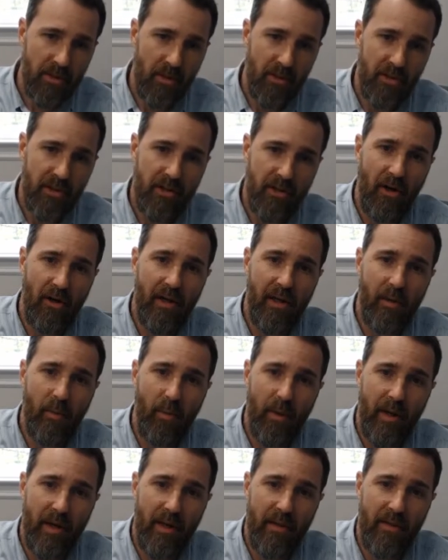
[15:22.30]
So
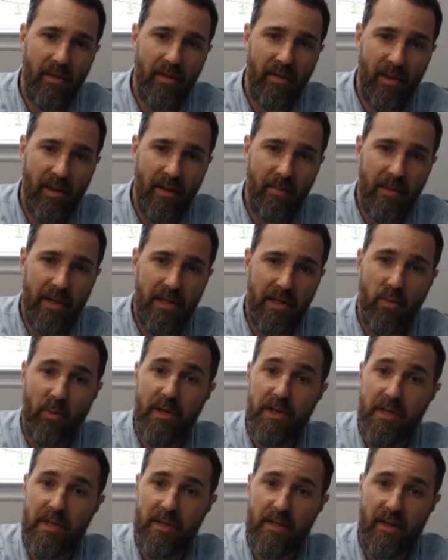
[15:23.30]
starting with the image
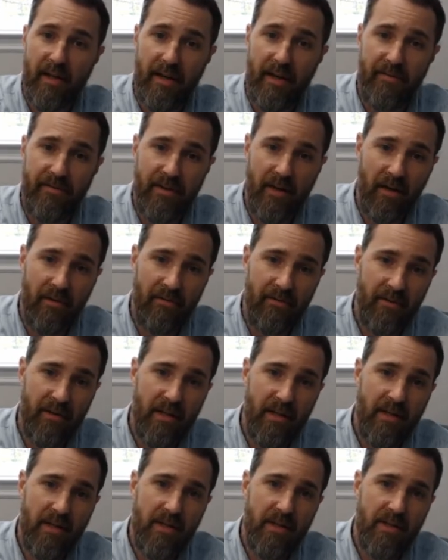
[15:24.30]
we just left off.
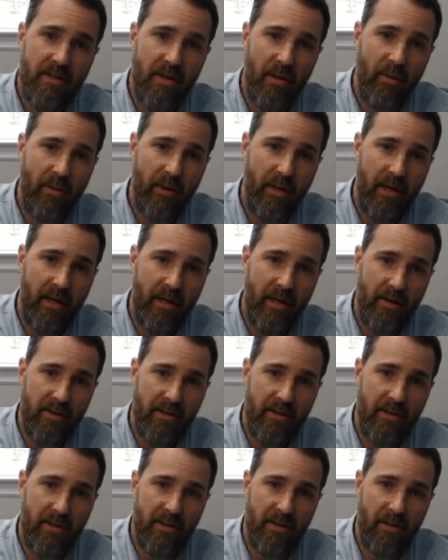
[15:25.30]
So
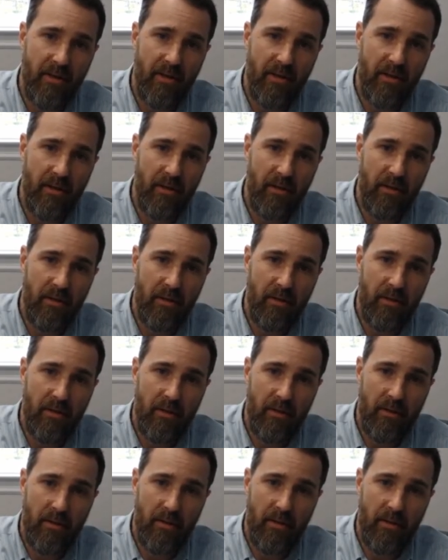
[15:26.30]
here's the skull